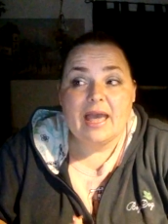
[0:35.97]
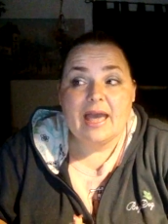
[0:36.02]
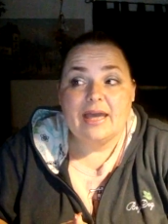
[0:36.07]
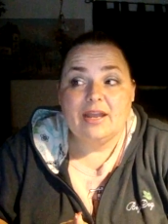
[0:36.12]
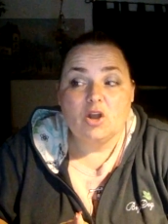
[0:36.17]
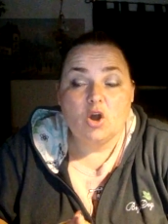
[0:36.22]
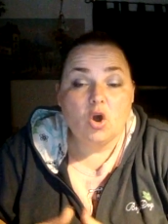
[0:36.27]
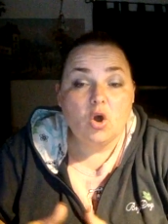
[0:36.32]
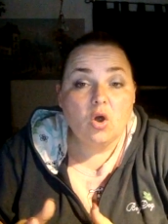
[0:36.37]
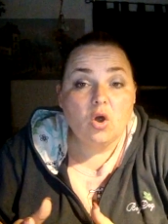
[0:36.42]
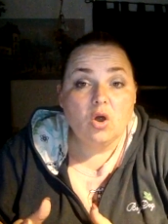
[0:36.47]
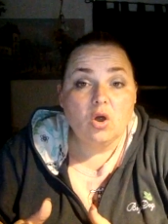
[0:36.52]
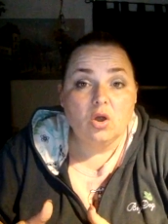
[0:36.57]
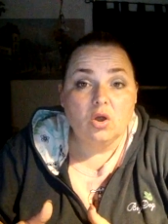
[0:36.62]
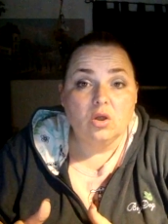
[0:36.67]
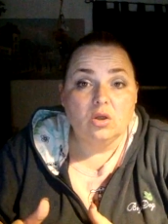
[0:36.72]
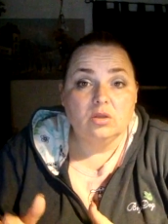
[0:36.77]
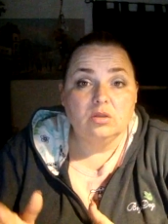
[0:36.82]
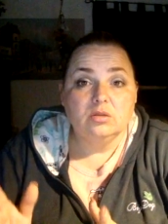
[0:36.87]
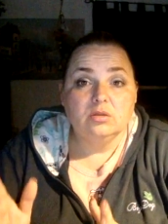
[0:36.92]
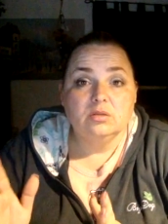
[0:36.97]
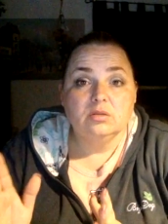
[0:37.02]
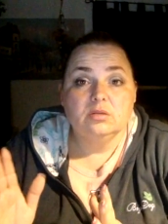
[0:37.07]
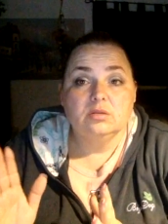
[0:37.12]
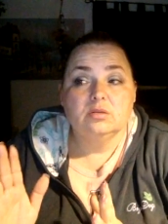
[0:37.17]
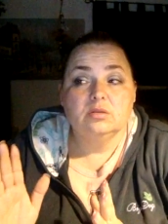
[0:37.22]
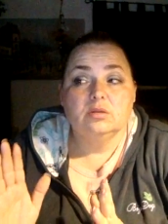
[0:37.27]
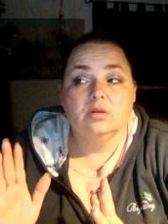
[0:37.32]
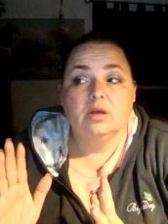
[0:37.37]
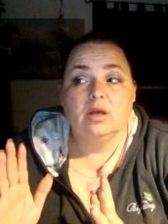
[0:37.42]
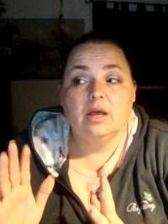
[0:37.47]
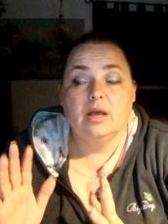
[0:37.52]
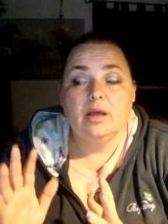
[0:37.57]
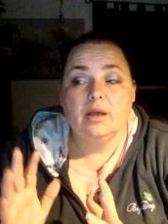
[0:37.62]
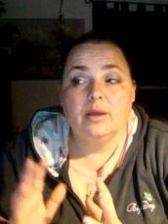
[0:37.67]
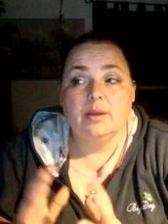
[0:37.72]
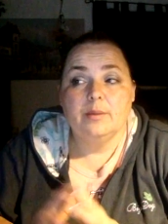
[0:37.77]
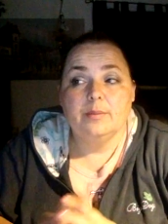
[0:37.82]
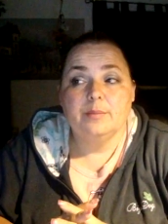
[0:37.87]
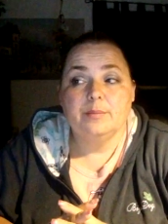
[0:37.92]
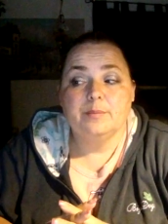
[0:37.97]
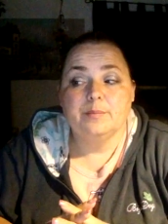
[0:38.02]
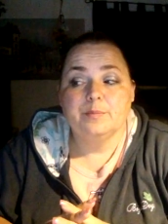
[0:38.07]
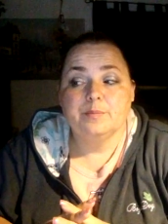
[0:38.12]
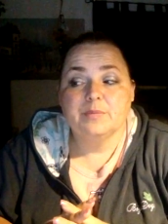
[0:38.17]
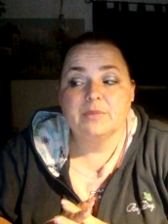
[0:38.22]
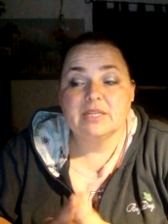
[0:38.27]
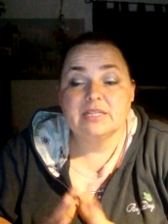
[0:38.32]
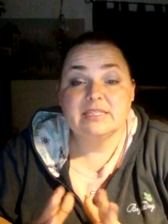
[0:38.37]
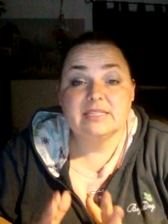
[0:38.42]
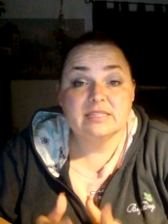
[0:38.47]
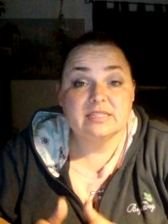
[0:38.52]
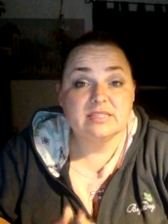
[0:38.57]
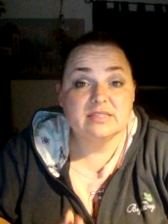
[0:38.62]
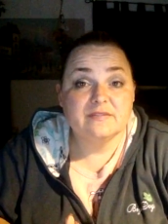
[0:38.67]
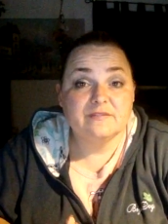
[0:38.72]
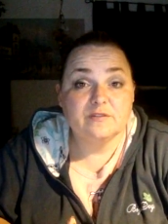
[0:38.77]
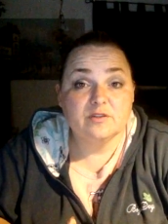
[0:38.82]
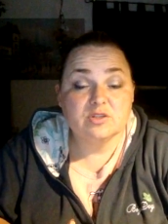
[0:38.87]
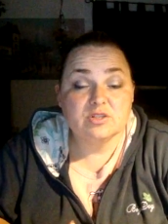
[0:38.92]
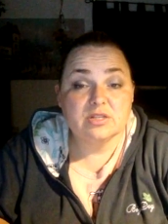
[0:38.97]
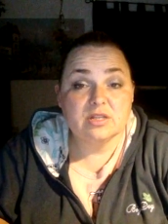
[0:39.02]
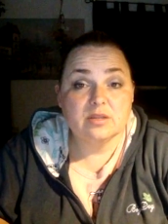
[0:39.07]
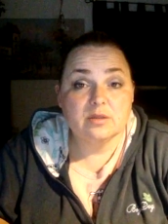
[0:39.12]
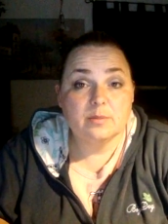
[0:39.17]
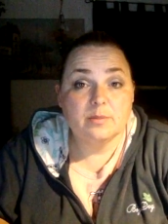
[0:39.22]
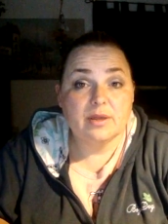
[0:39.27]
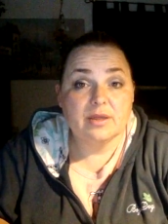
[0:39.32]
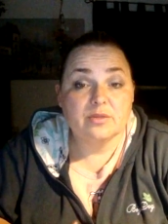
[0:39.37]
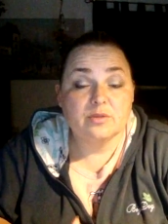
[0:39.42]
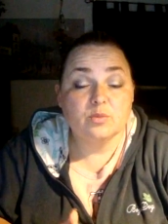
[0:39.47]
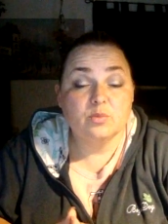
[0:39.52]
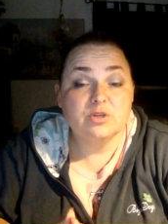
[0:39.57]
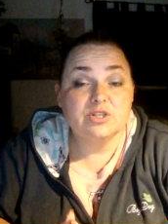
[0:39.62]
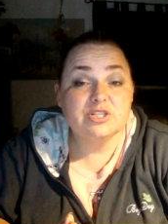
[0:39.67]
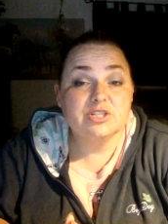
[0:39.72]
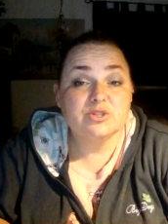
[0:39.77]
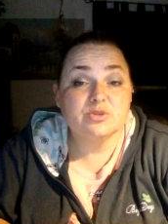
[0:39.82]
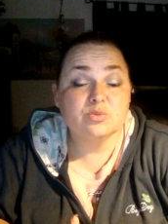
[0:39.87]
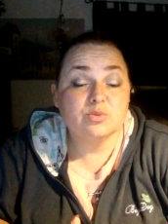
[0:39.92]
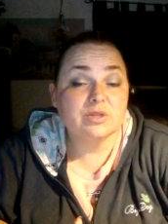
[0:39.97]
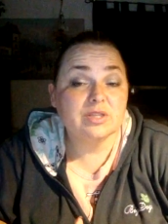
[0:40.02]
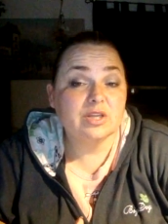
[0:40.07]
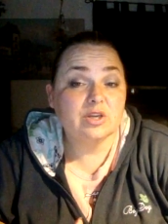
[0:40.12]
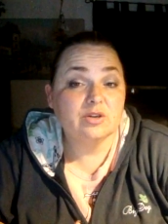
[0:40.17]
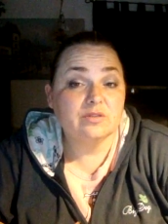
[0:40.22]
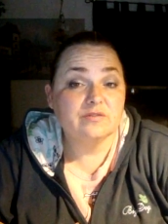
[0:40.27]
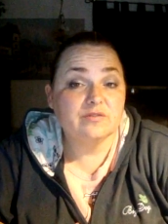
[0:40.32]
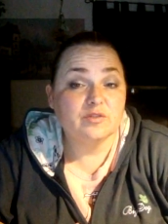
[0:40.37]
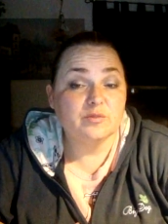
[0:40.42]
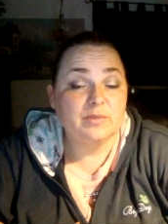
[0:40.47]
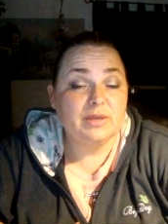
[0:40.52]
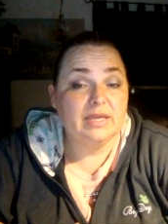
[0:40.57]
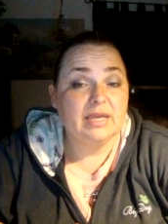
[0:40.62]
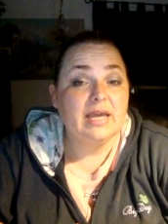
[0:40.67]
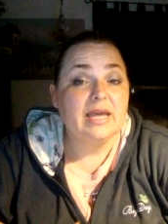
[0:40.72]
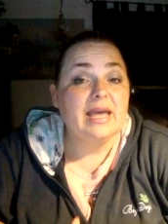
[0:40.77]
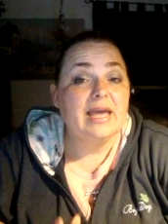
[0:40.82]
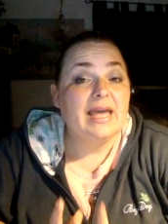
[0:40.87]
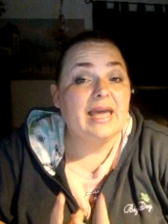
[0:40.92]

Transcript: at all um, since the first of the month, which is really good for me.